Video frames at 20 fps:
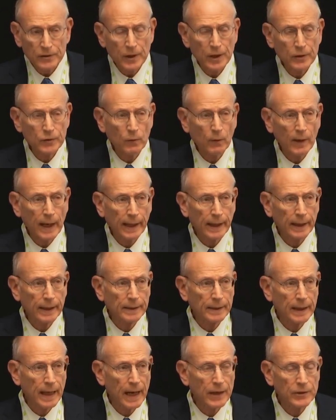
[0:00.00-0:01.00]
has
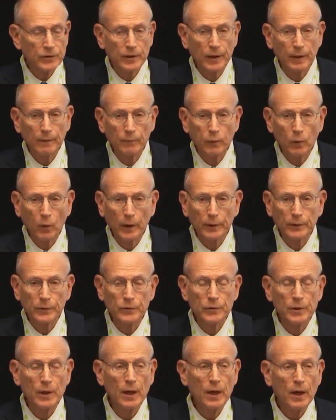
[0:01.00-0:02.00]
recognized the
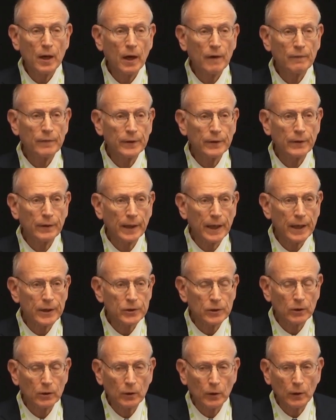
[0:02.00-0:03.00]
importance of international